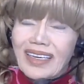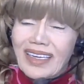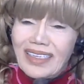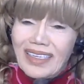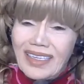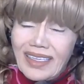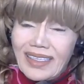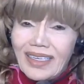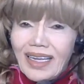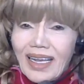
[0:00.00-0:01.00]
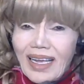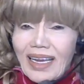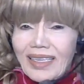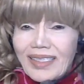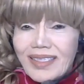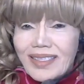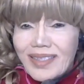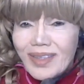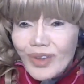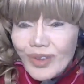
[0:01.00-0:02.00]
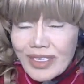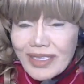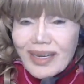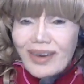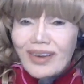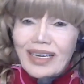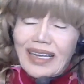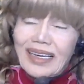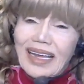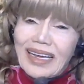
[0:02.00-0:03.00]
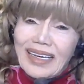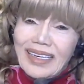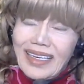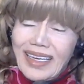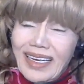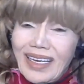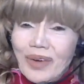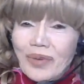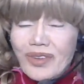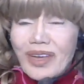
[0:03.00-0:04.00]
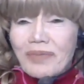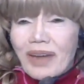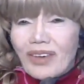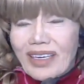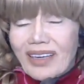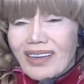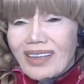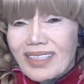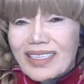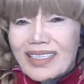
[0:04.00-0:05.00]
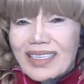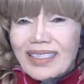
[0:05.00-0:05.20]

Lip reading: in it's so disheartening. Like we're talking about cults,